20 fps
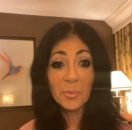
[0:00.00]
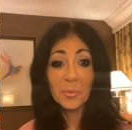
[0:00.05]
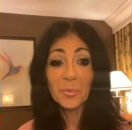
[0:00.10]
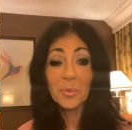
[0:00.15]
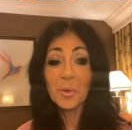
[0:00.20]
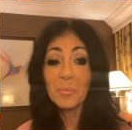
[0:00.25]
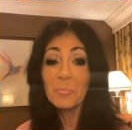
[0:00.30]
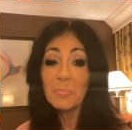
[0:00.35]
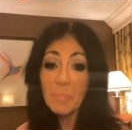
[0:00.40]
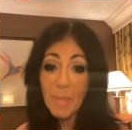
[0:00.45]

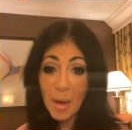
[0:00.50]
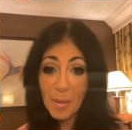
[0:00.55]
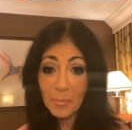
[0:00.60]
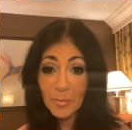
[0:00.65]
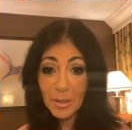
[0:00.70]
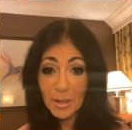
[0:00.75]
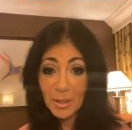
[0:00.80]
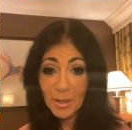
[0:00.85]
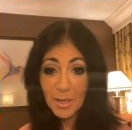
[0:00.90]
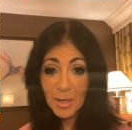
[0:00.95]

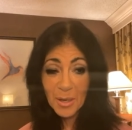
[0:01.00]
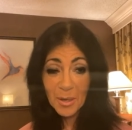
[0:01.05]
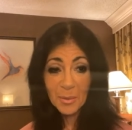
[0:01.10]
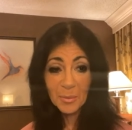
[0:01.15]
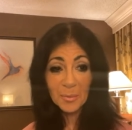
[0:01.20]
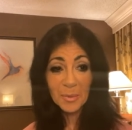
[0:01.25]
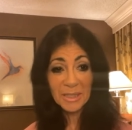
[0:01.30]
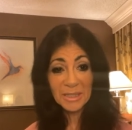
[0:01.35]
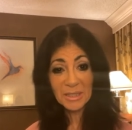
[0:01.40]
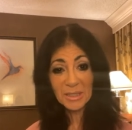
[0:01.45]
Remember
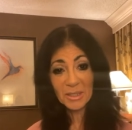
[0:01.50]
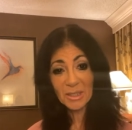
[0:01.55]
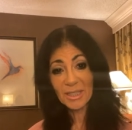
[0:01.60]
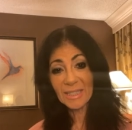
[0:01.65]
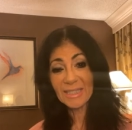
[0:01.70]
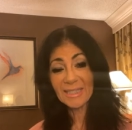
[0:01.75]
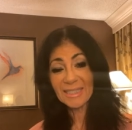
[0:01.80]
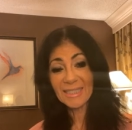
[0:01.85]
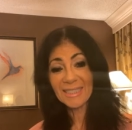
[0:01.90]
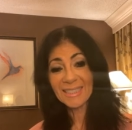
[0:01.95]
when
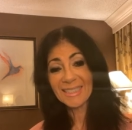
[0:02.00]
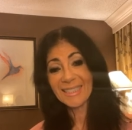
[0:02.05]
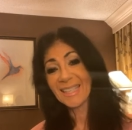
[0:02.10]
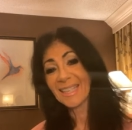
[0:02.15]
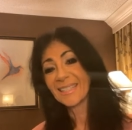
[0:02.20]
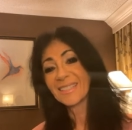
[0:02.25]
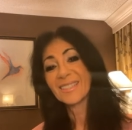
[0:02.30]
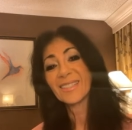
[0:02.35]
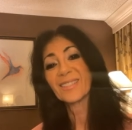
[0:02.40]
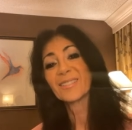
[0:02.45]
Jesus
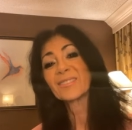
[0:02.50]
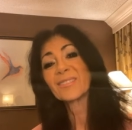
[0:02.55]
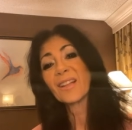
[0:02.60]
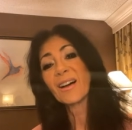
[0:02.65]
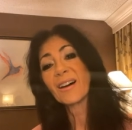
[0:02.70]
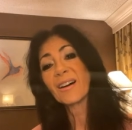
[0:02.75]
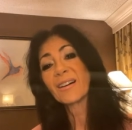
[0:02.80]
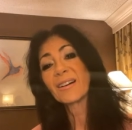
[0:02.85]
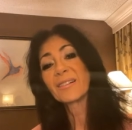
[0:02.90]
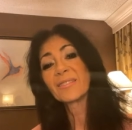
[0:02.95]
said to
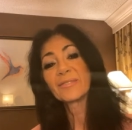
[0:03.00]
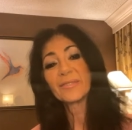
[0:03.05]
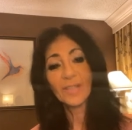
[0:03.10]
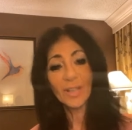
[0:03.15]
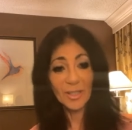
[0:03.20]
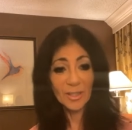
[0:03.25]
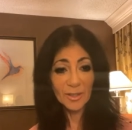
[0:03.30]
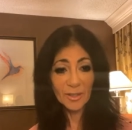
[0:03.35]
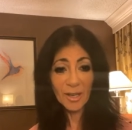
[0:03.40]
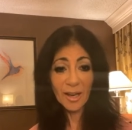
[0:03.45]
love
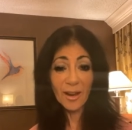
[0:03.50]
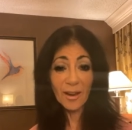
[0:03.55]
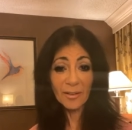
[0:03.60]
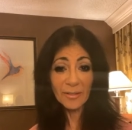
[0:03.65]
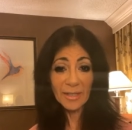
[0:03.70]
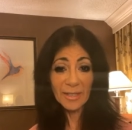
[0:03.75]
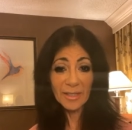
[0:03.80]
our